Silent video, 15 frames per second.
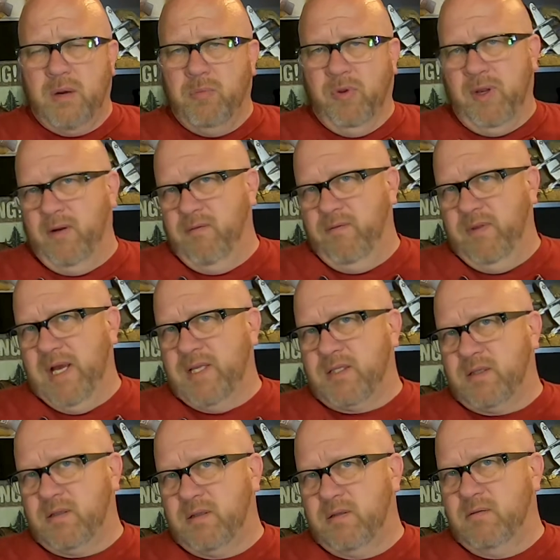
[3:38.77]
believe
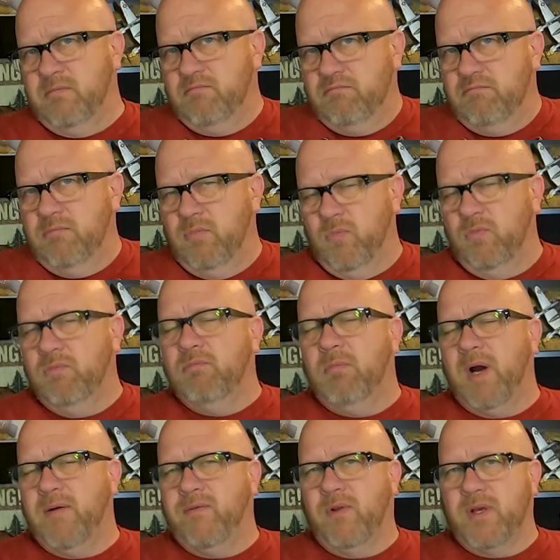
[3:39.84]
that's
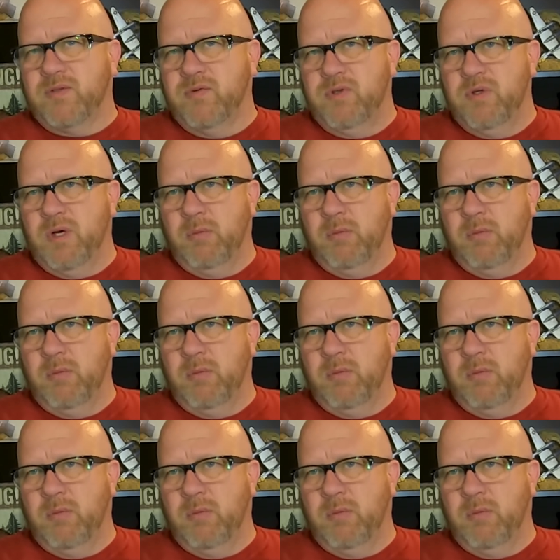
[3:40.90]
my philosophy too.